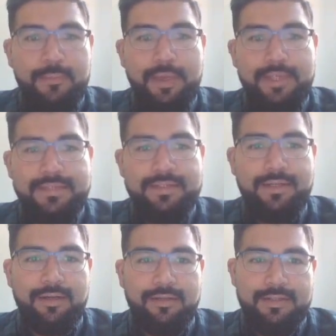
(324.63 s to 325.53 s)
Pastel
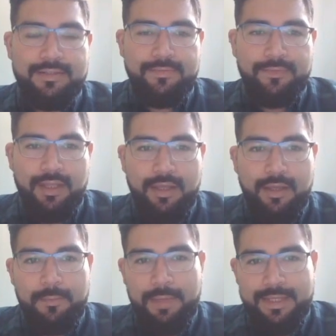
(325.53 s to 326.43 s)
colors.
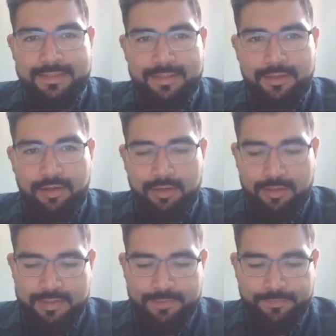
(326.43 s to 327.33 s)
Pastel
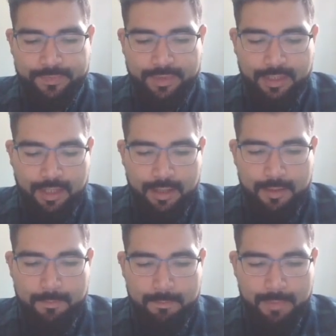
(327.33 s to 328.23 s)
colors
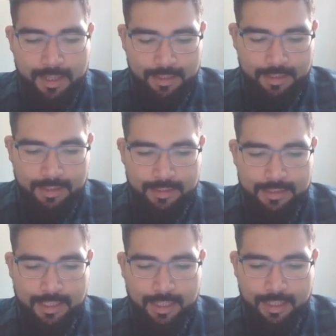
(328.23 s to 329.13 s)
may
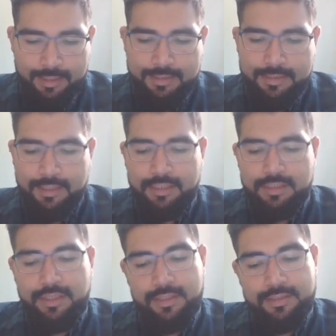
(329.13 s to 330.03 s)
indicate
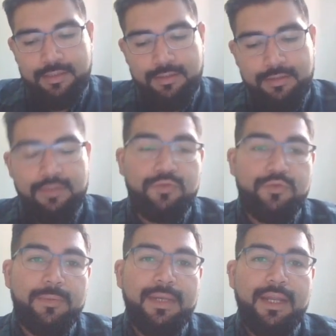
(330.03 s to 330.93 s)
gentle,
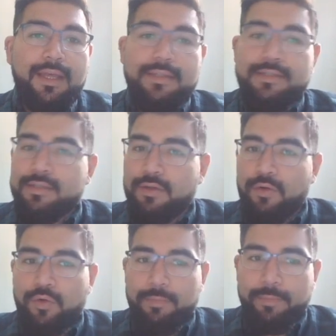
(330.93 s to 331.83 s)
dreaminess,
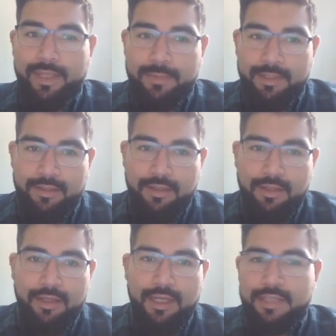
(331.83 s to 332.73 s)
or baby.
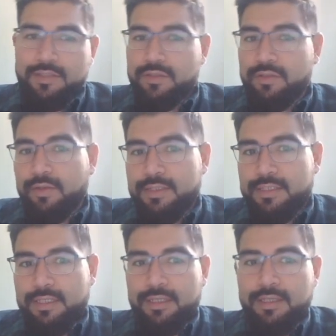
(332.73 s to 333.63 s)
And as you can
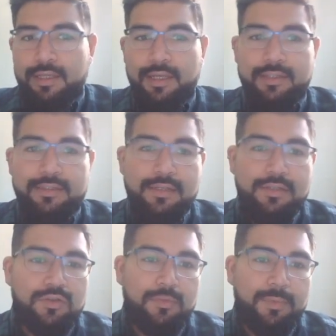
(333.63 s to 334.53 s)
see, it
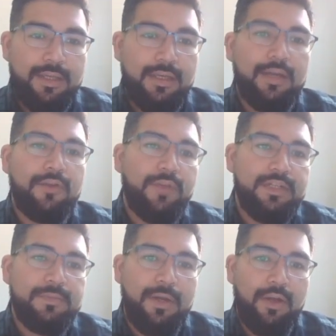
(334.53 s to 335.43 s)
tends to be an
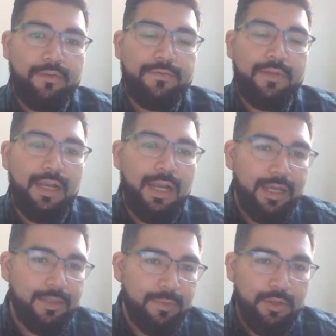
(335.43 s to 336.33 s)
arrangement of
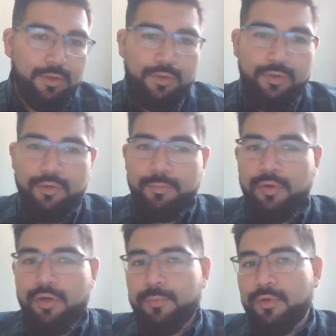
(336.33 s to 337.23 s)
light blue,
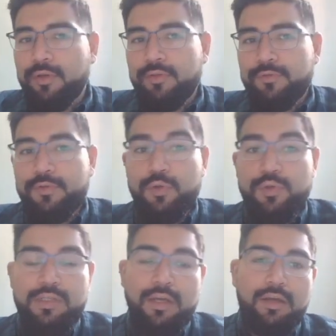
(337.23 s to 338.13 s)
purple,
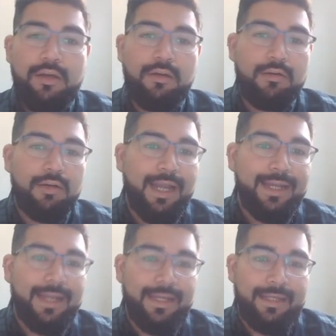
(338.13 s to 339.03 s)
fuchsia, or
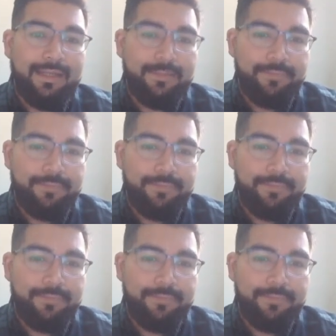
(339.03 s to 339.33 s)
lilac.